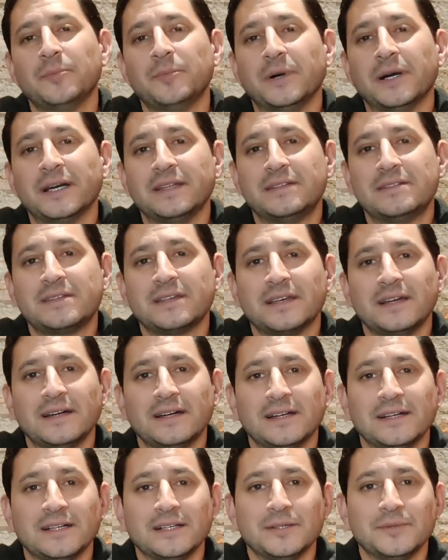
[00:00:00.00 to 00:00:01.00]
But
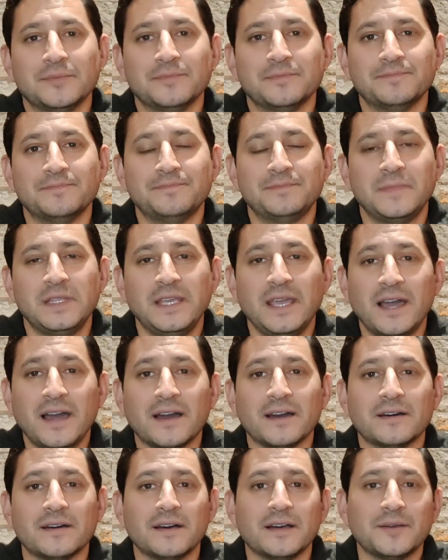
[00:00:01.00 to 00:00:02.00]
um,
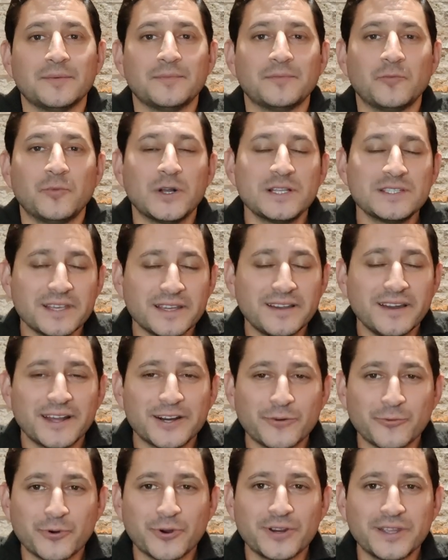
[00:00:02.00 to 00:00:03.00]
yeah, um, once I
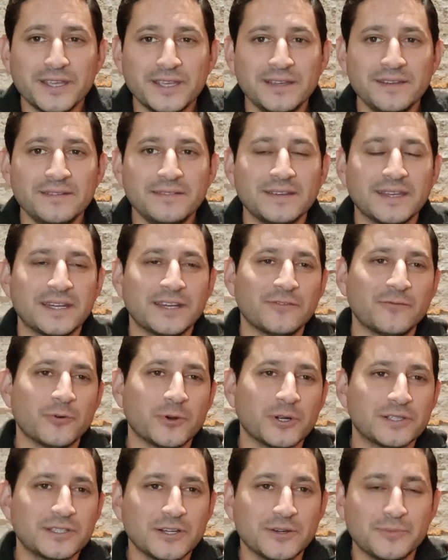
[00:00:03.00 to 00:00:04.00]
got it working and I've
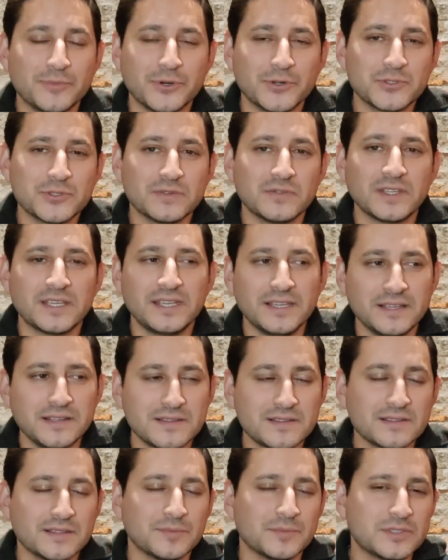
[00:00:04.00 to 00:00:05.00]
worked out most of the
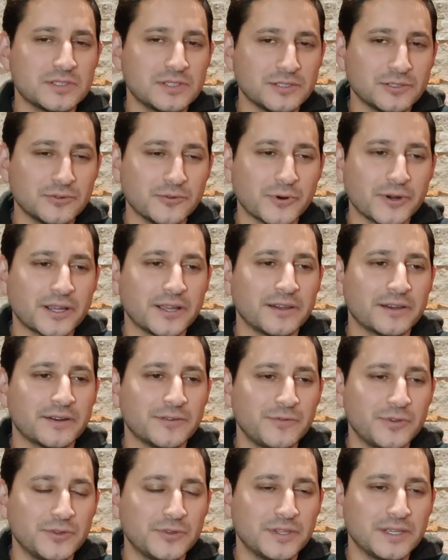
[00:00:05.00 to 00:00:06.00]
kinks, I'm still working on
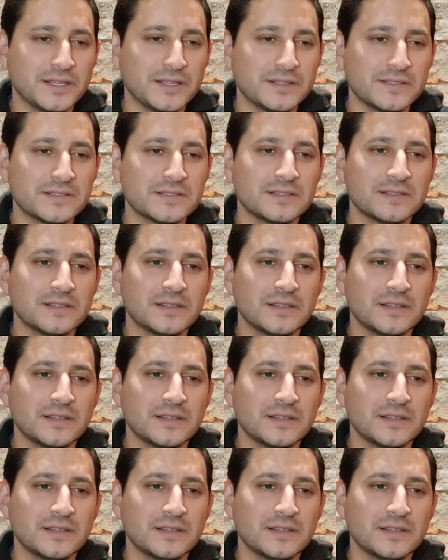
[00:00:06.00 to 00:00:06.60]
a few things